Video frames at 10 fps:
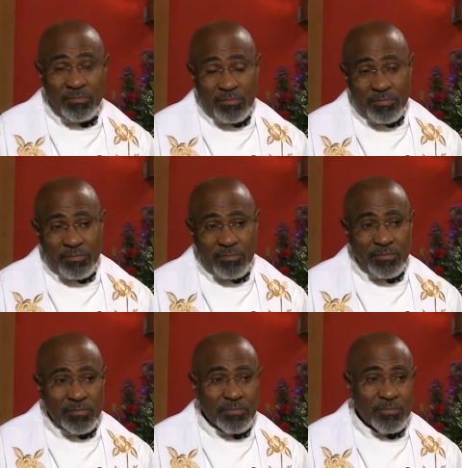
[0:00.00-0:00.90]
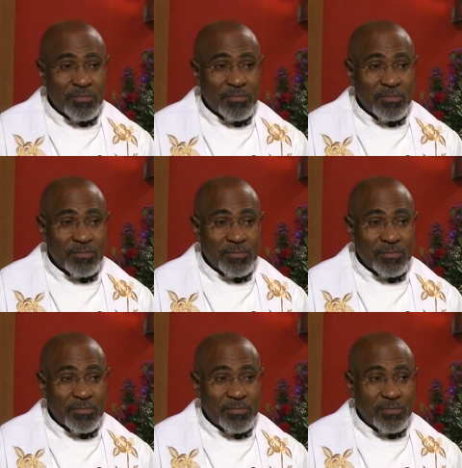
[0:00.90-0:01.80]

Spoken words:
(no one is talking)